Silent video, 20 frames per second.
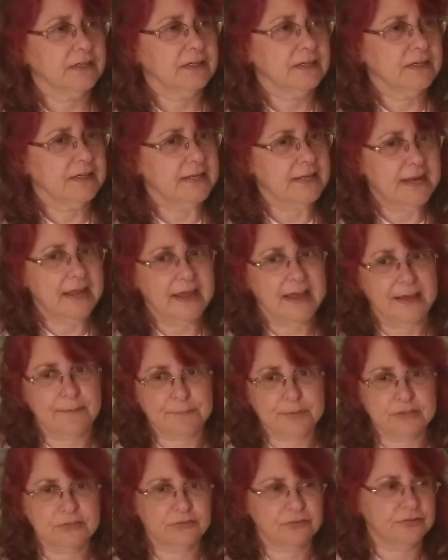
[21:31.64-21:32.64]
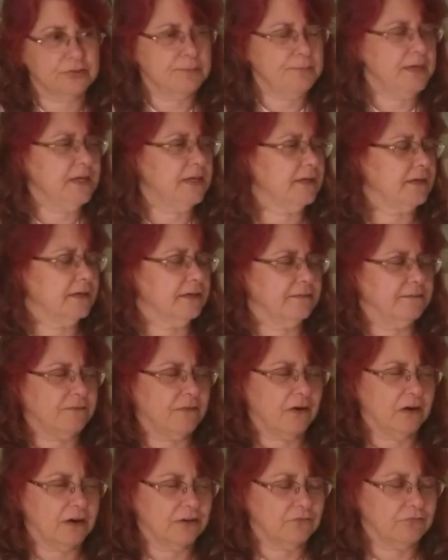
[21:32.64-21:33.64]
It happens to me if
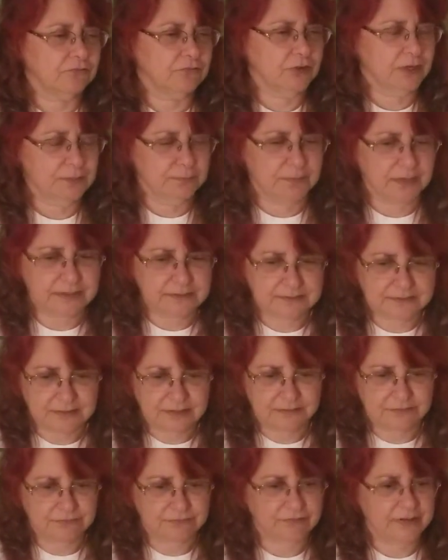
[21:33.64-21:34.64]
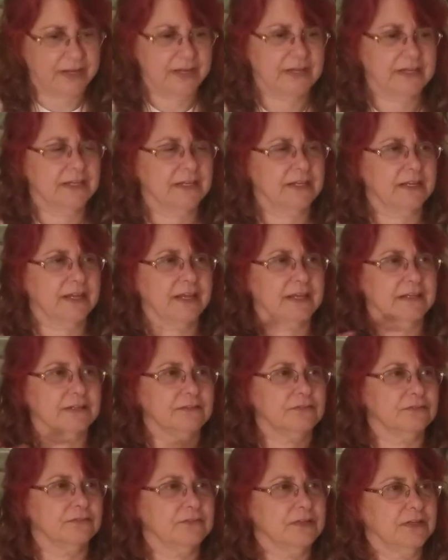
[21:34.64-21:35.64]
I run myself ragged
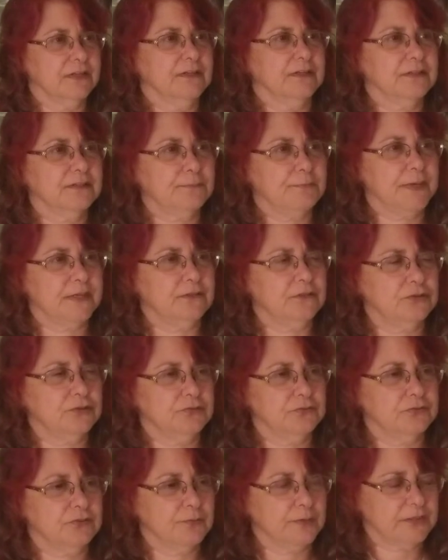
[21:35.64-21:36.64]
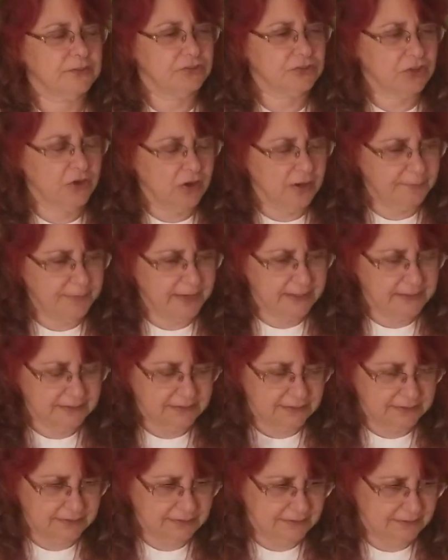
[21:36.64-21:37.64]
and spend too much time and